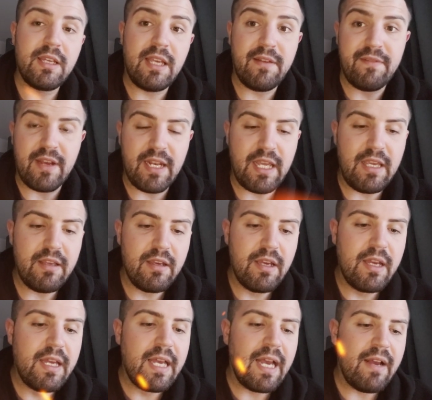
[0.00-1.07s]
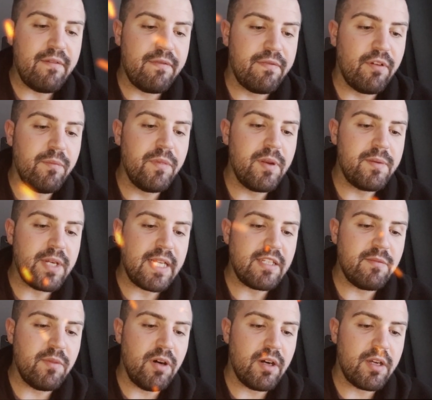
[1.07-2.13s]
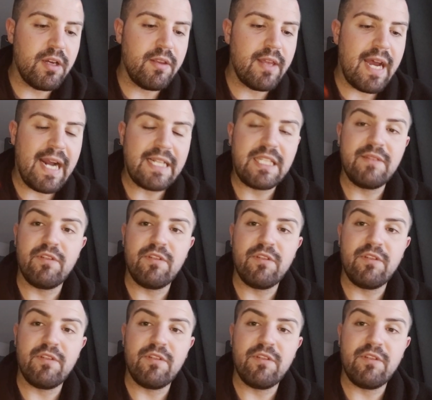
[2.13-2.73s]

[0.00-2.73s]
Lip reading: if any, from the objective marker that active